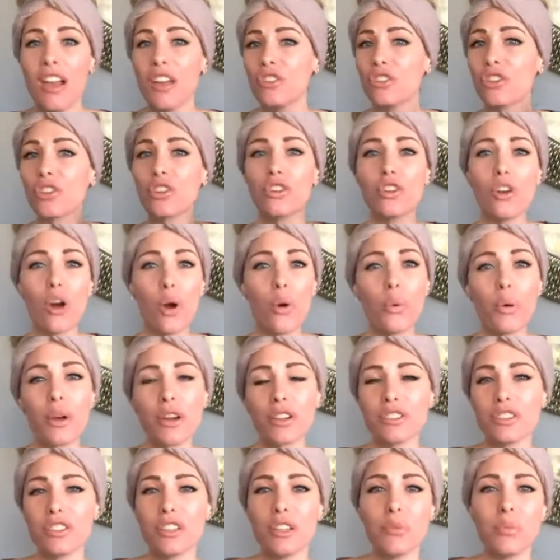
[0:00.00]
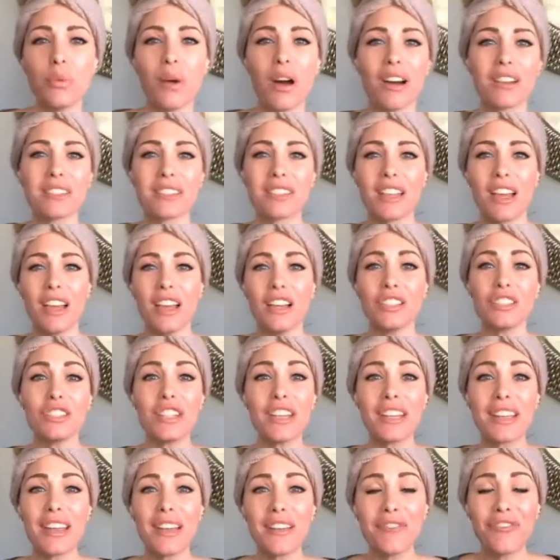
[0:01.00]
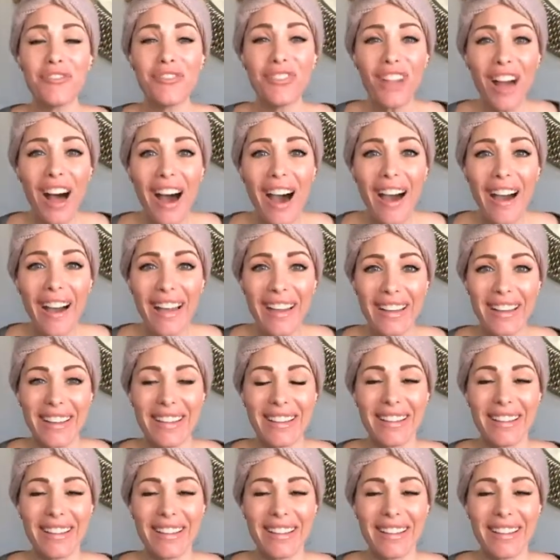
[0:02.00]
to go where she wants. She can fly.